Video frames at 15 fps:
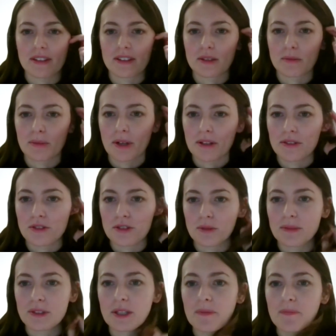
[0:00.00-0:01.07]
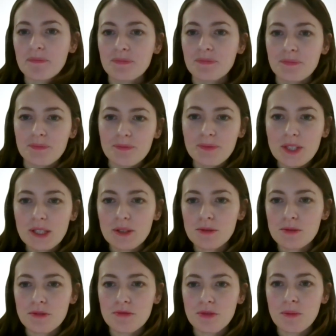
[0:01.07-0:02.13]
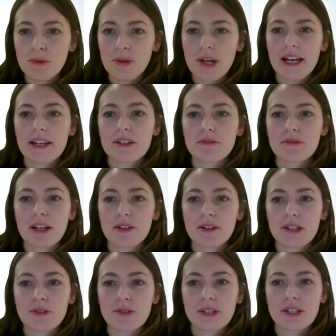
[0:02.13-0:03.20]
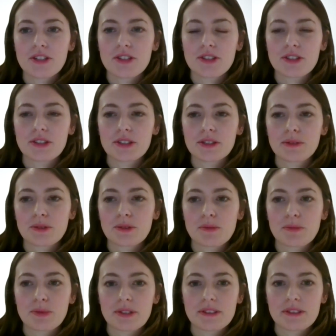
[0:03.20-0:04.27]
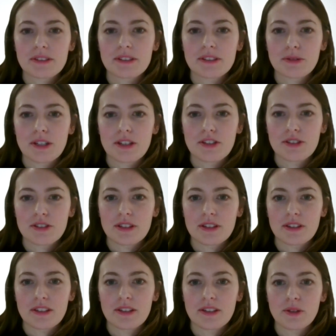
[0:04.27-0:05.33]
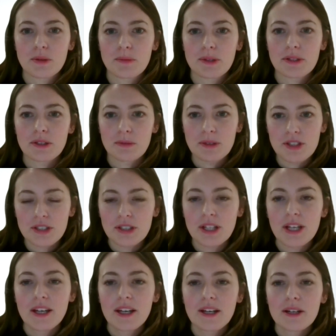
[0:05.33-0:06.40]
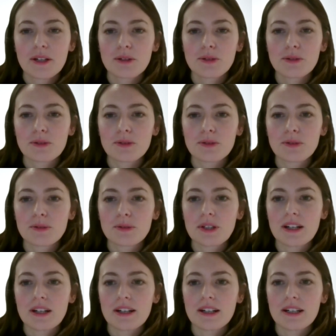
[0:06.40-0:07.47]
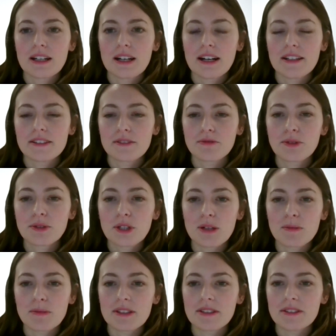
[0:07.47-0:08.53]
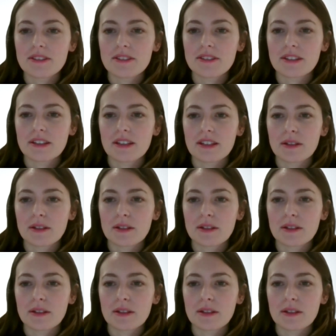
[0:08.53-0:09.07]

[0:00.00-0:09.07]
in Bonn, Germany, who's former head of adult education and inclusion prison education at the European Commission, who has a few comments